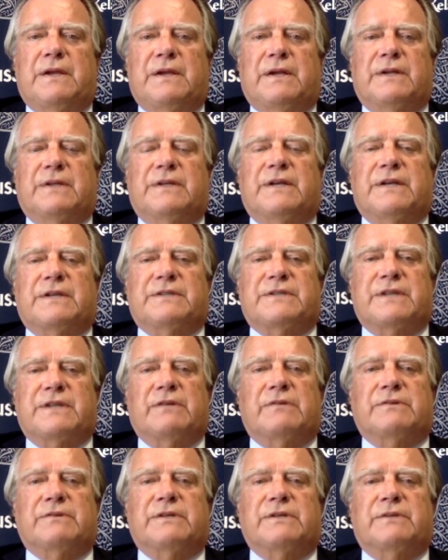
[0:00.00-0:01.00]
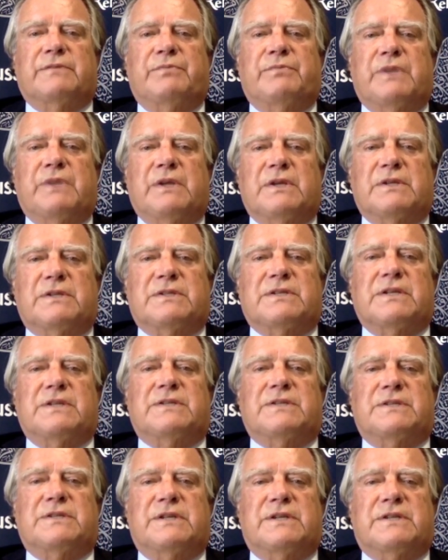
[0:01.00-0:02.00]
and has held it
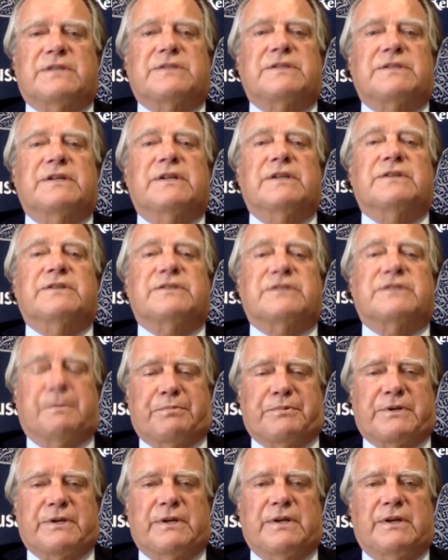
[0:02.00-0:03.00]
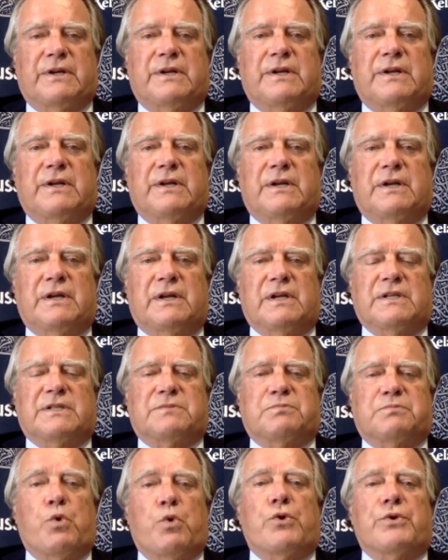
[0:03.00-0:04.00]
since its inception
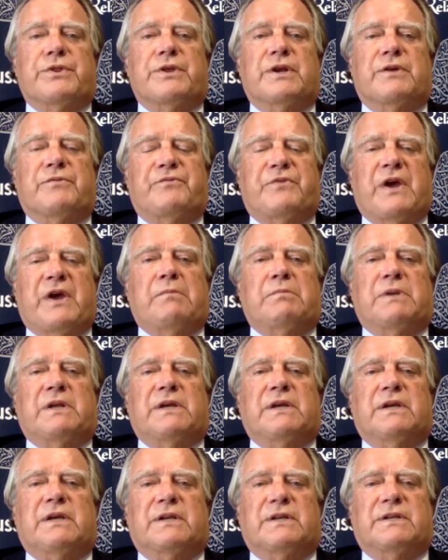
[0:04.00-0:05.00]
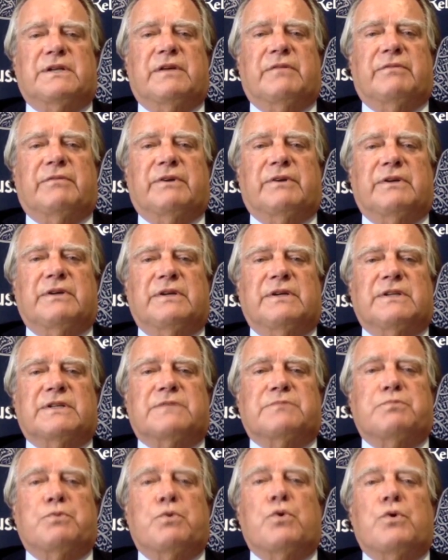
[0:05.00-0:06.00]
as more than a family endeavor,
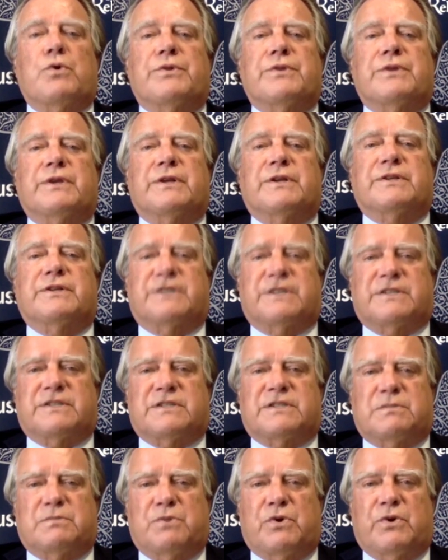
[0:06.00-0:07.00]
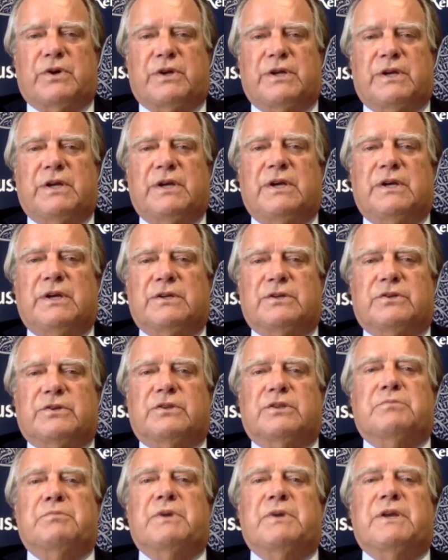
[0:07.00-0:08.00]
as more than a testimony
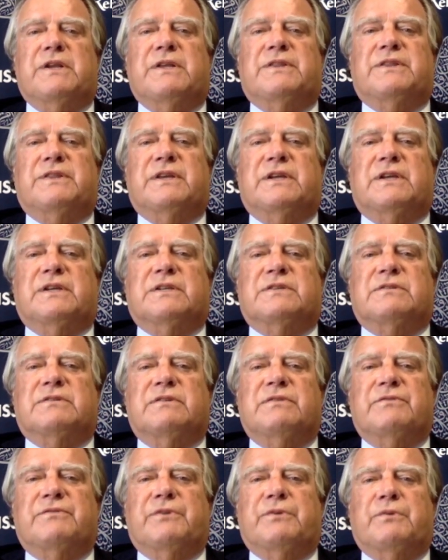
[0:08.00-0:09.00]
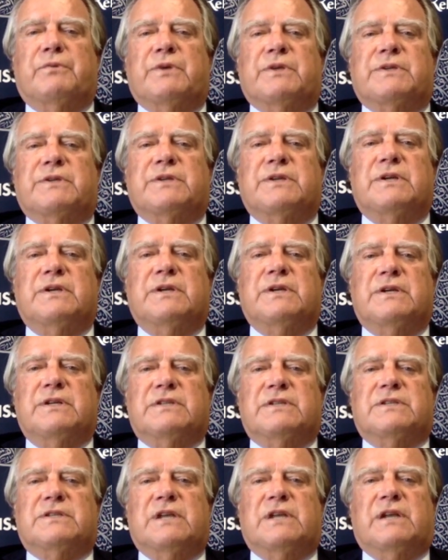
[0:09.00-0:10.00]
to the many things for which
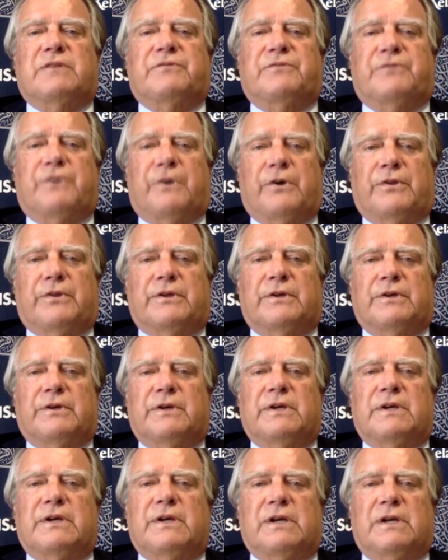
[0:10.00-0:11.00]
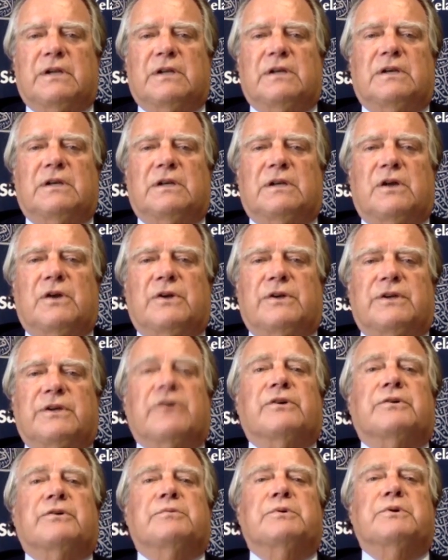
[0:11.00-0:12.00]
his late father,
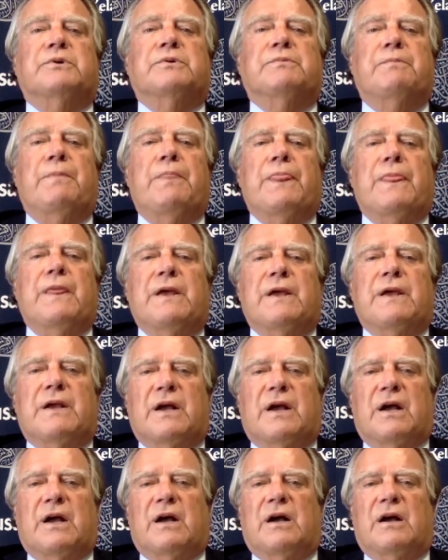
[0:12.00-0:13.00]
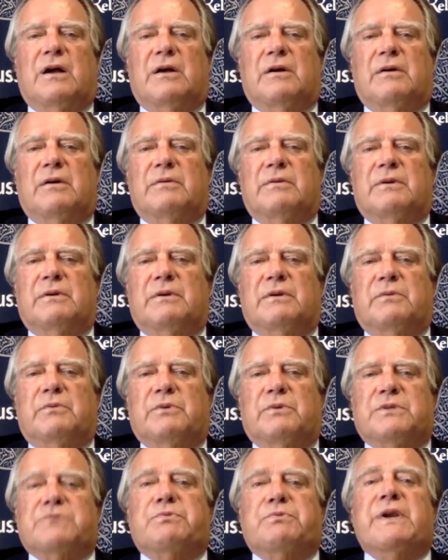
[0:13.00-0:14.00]

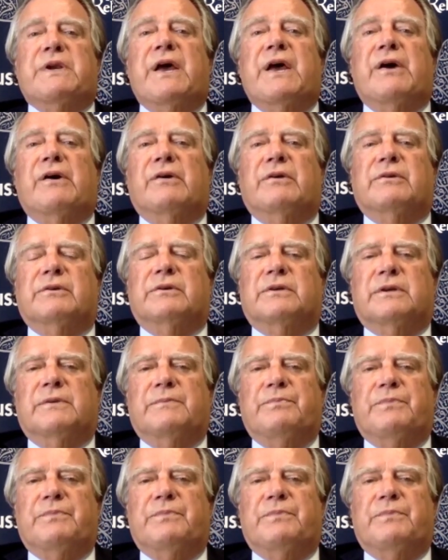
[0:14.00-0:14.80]
was renowned